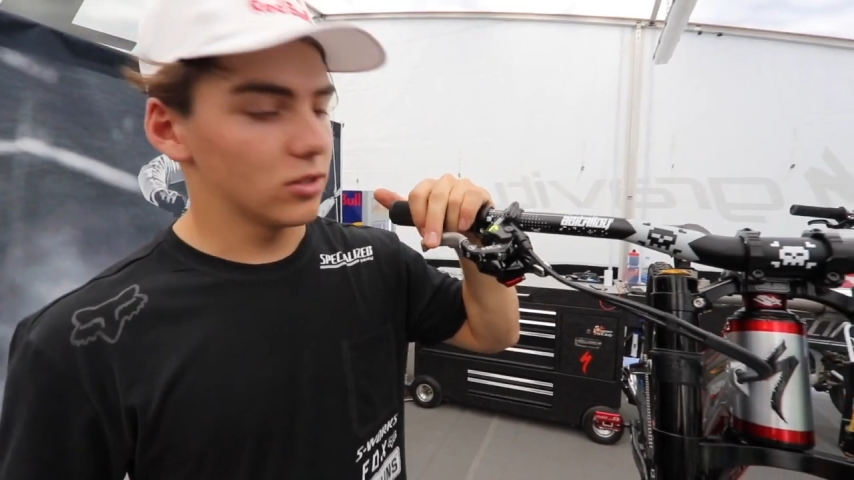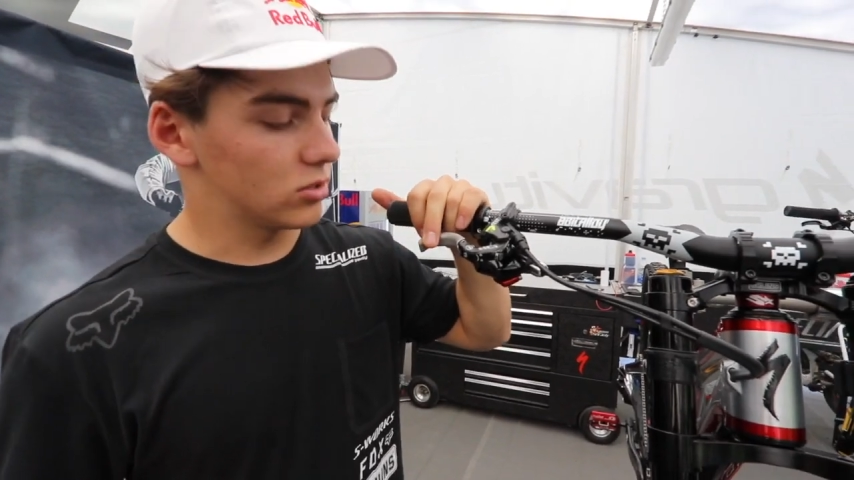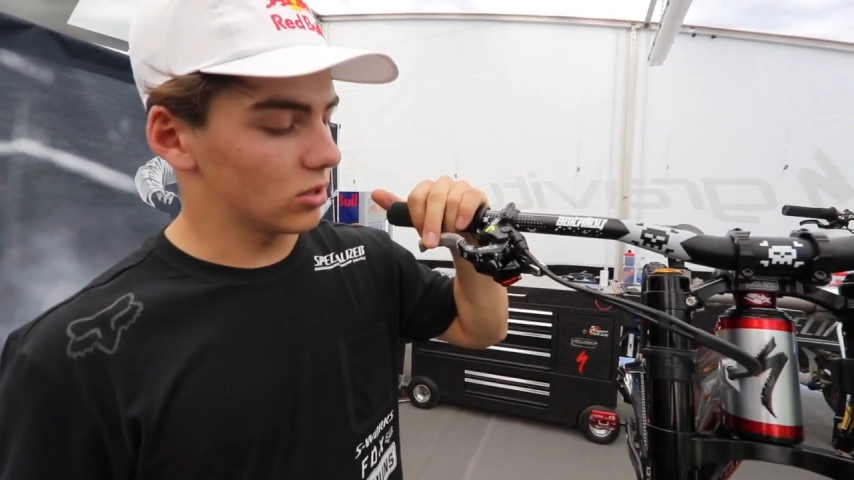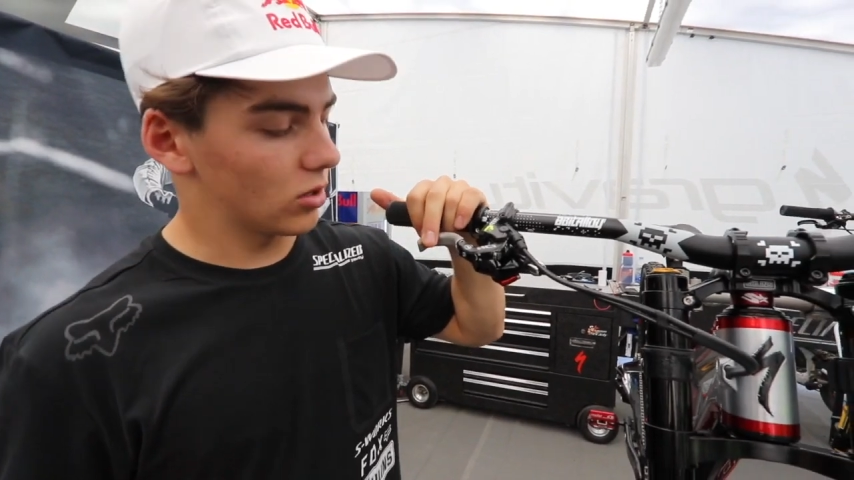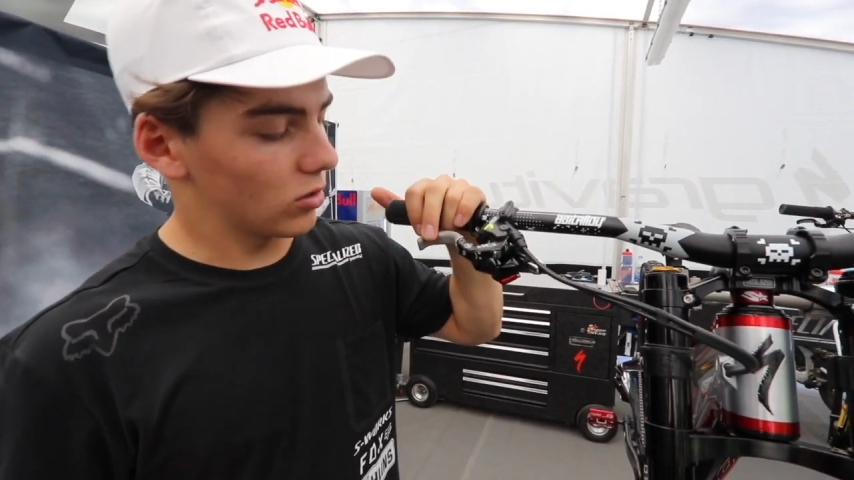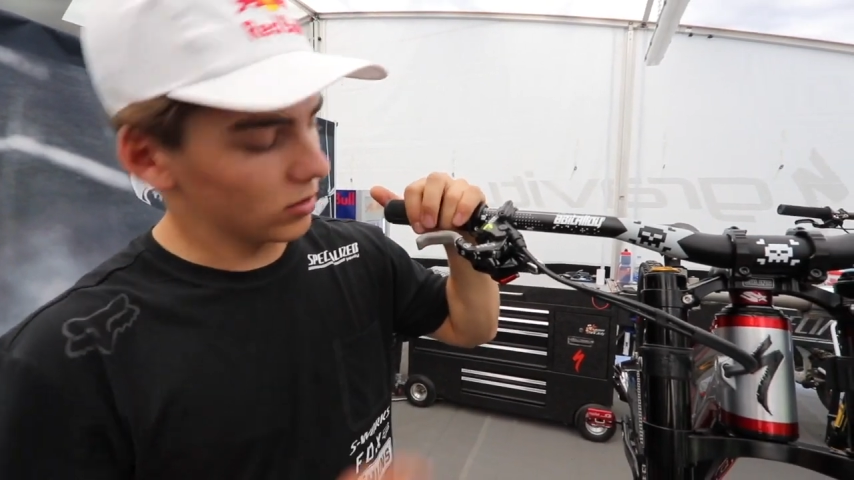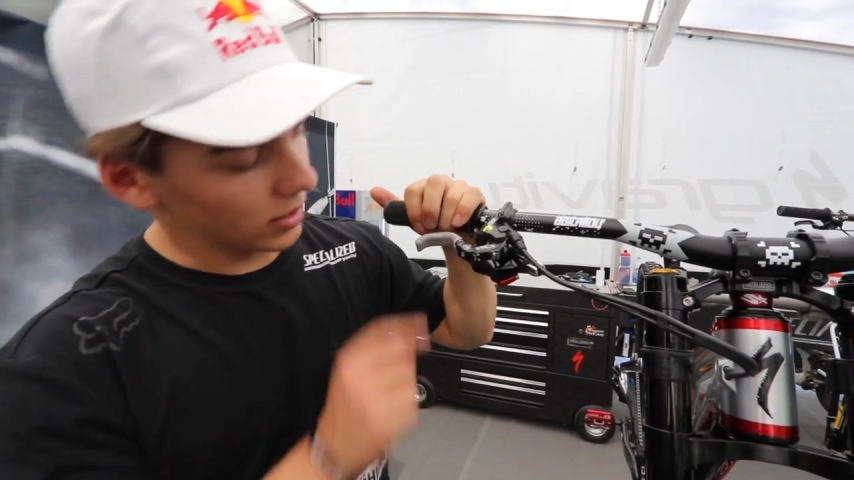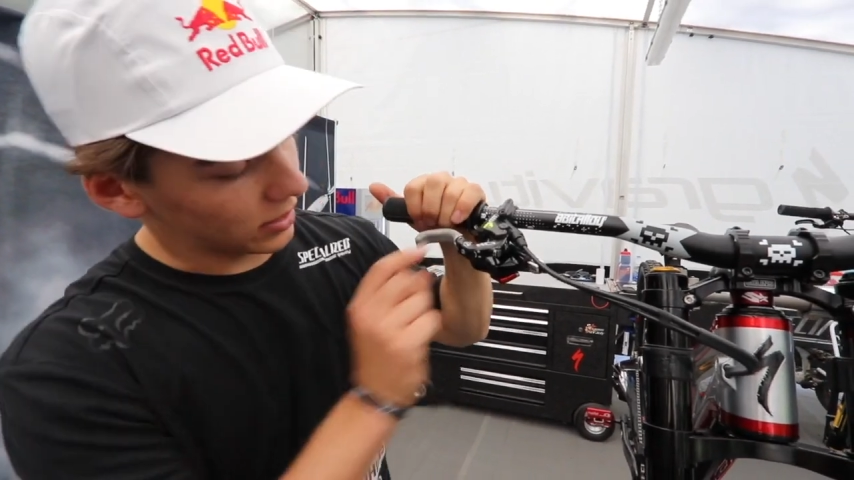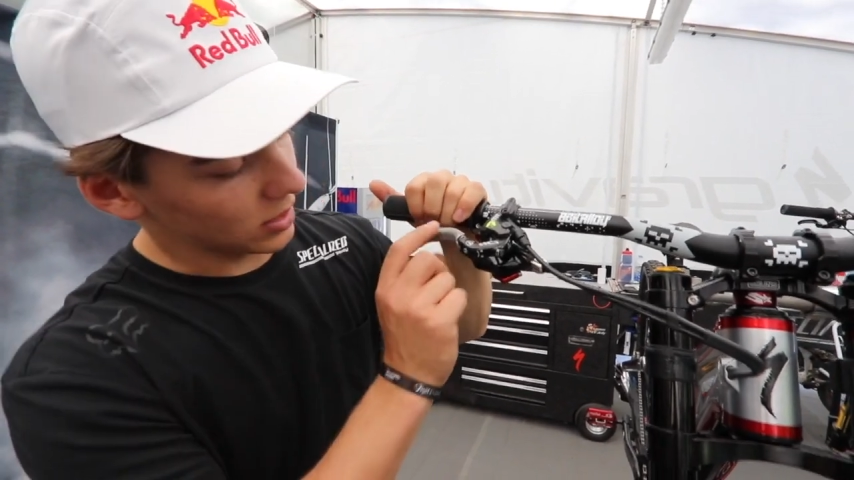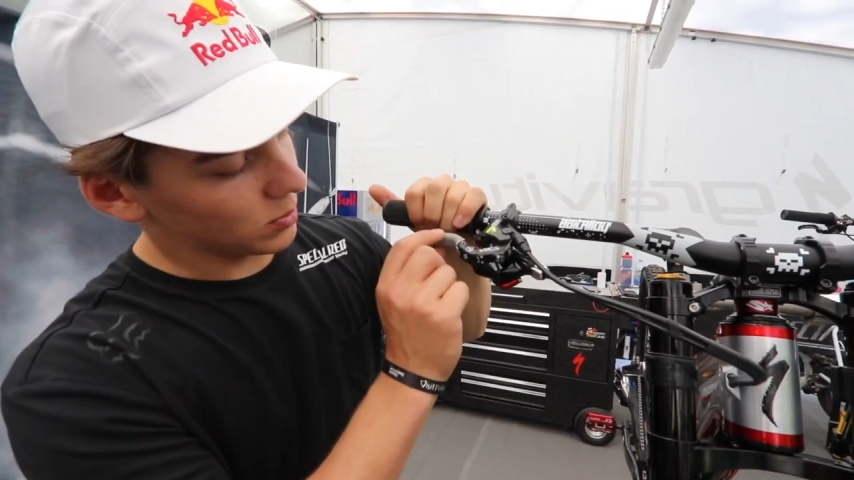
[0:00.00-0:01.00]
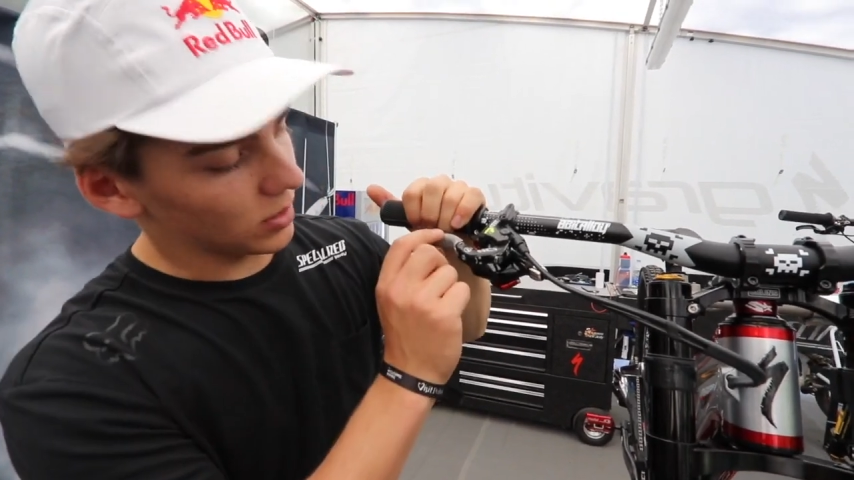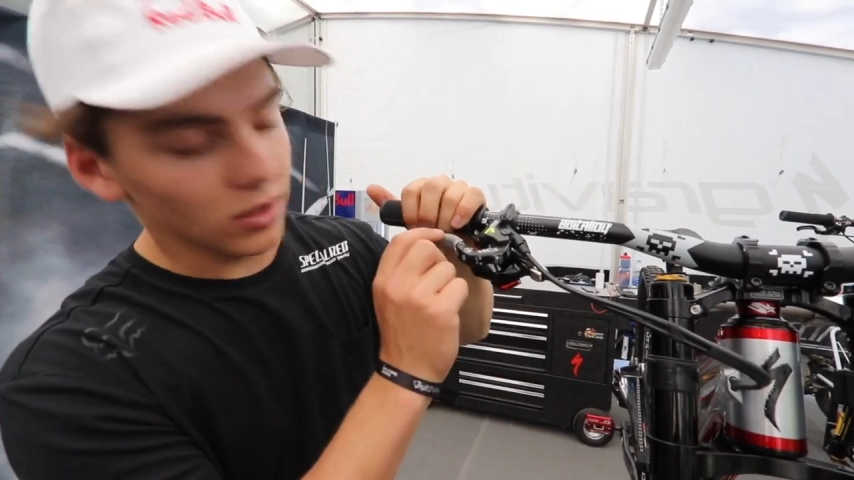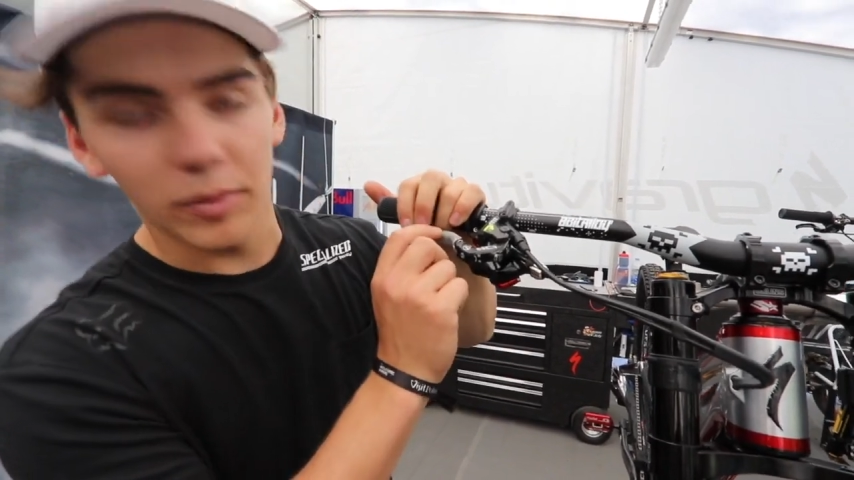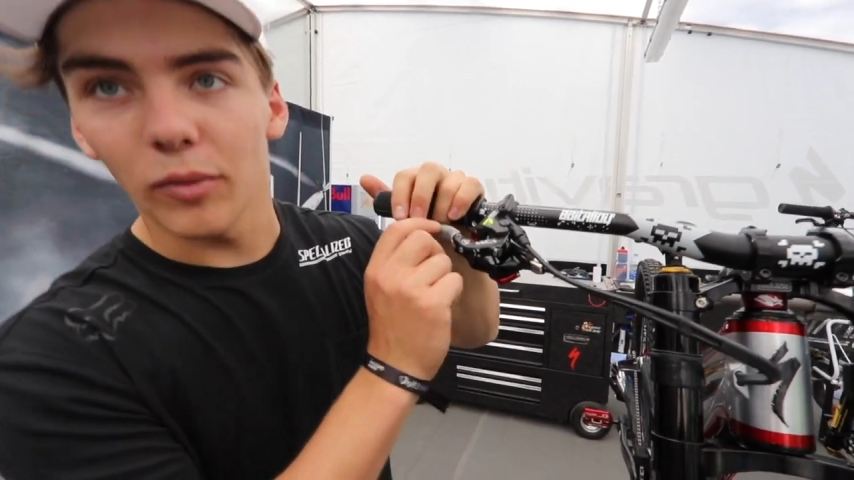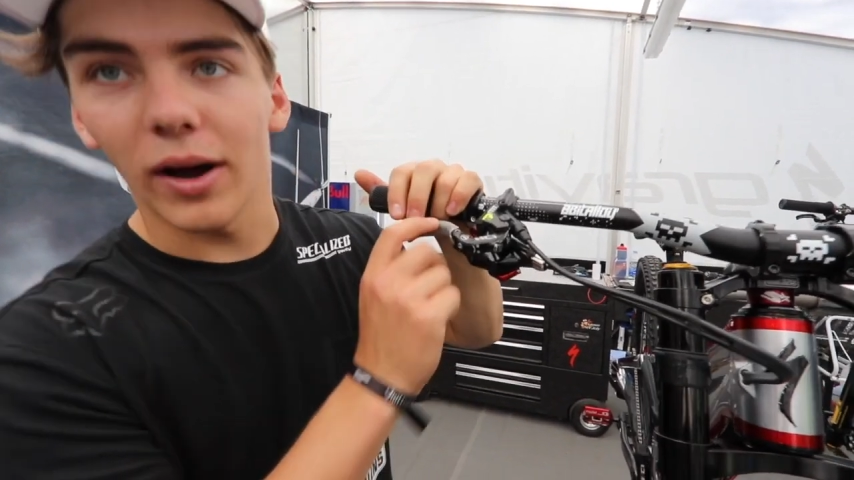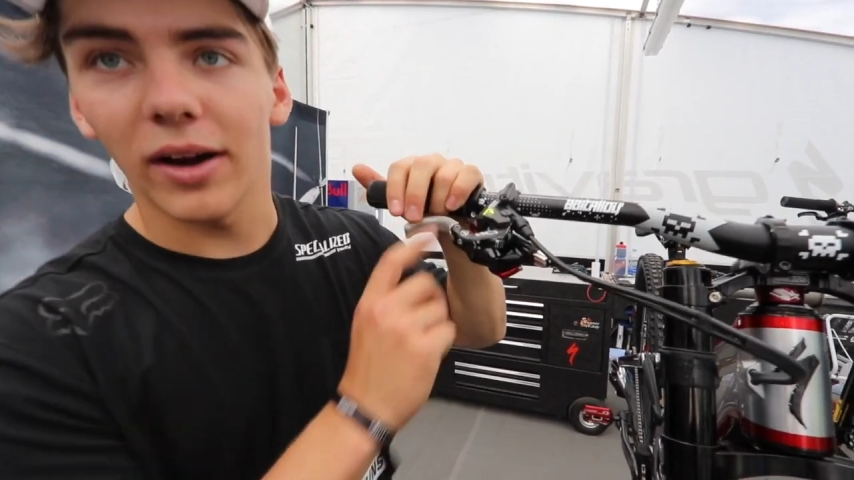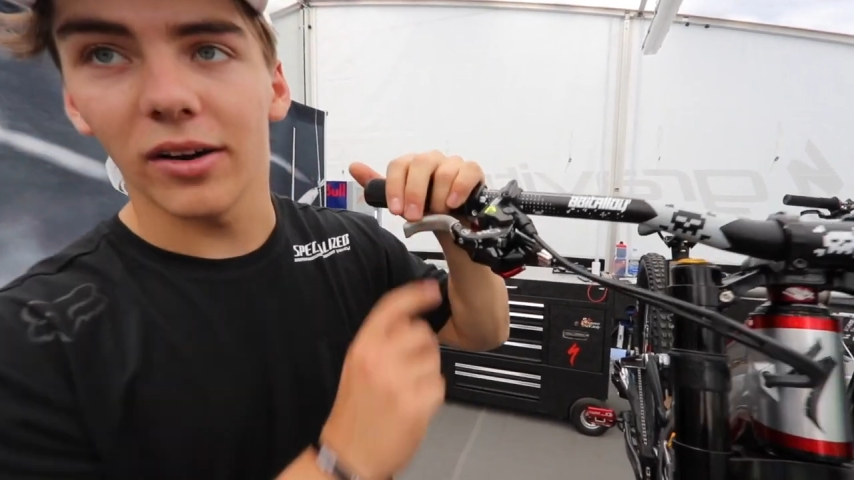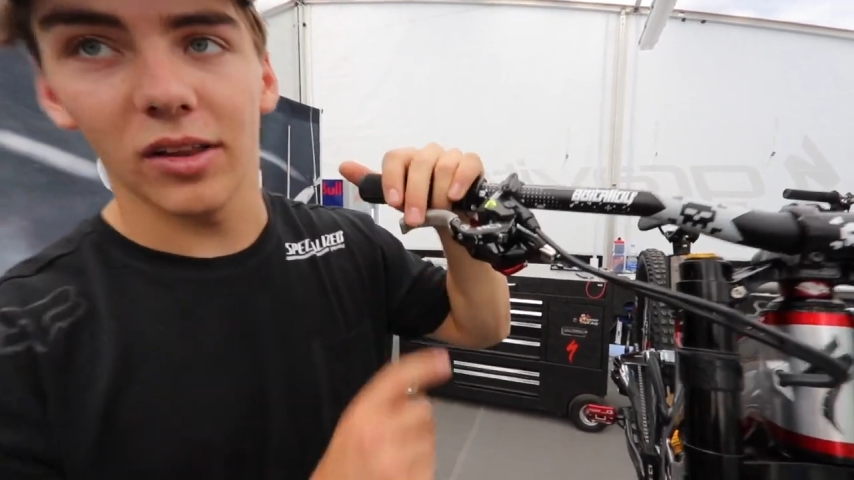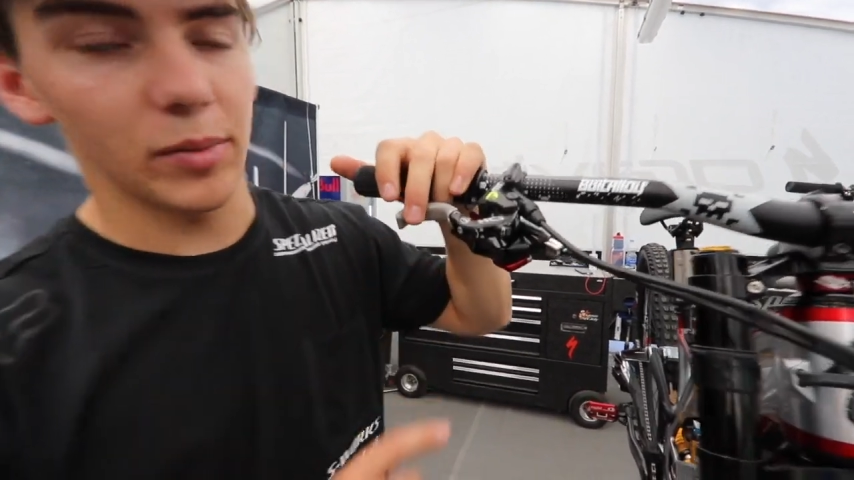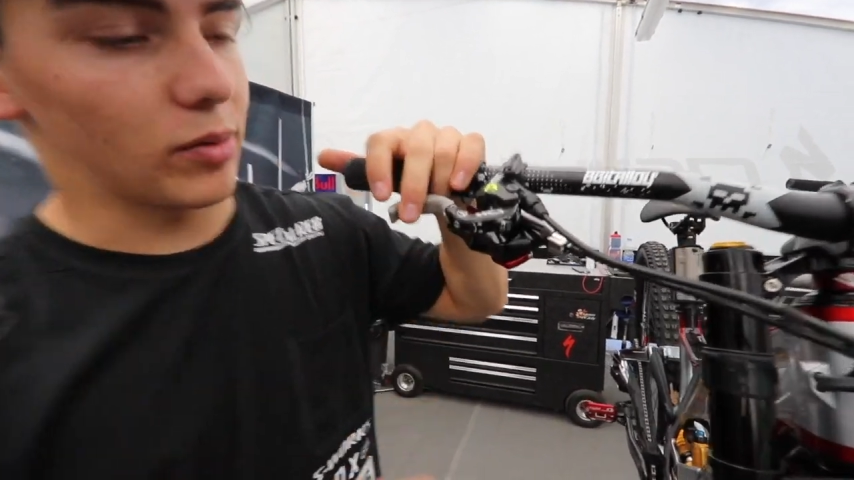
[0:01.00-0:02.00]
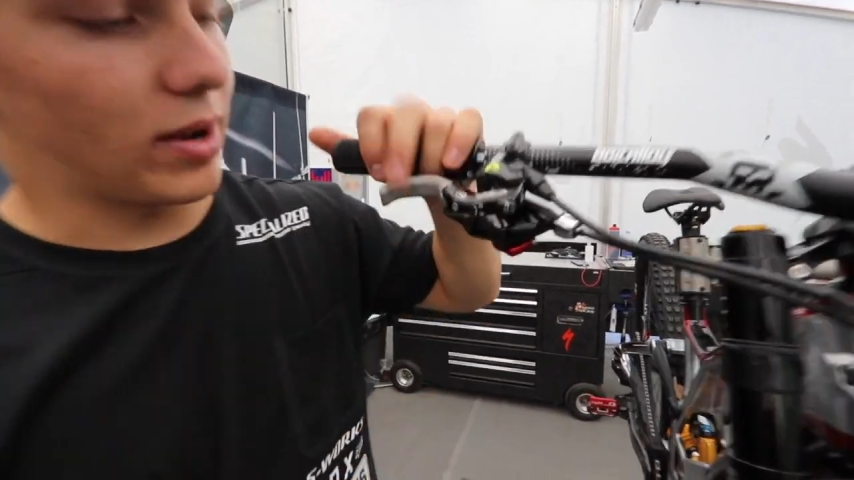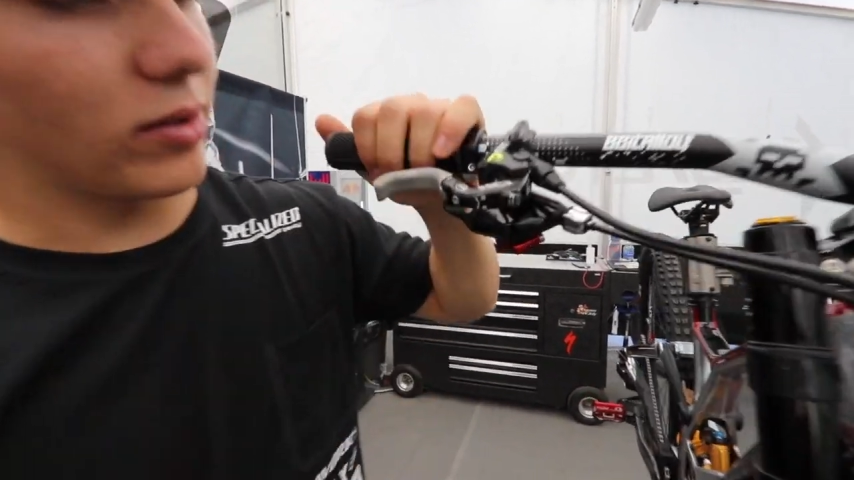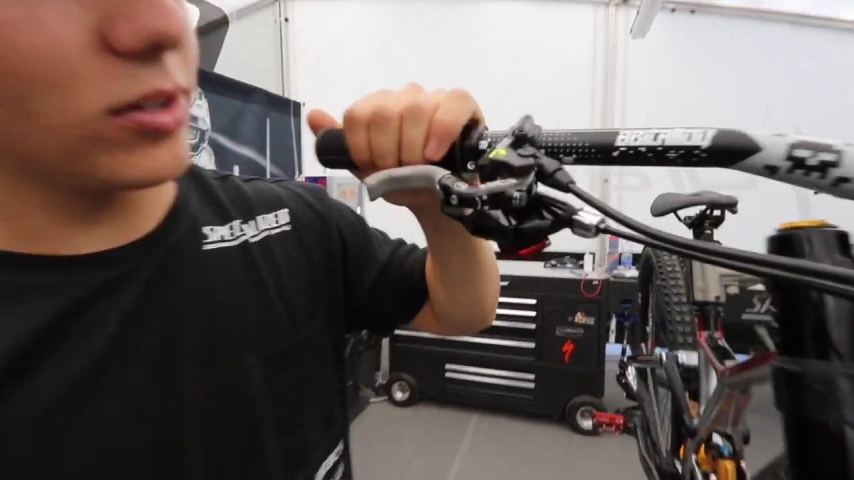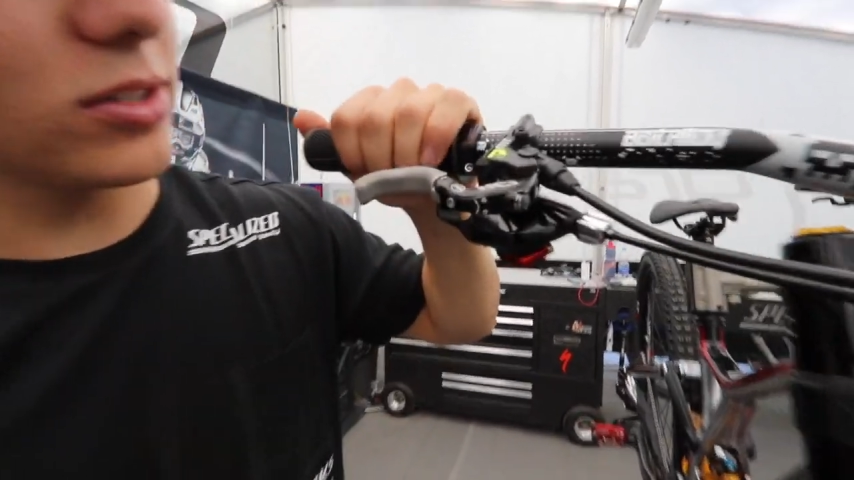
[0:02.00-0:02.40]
So like this part a little bit wider and a little bit rounder.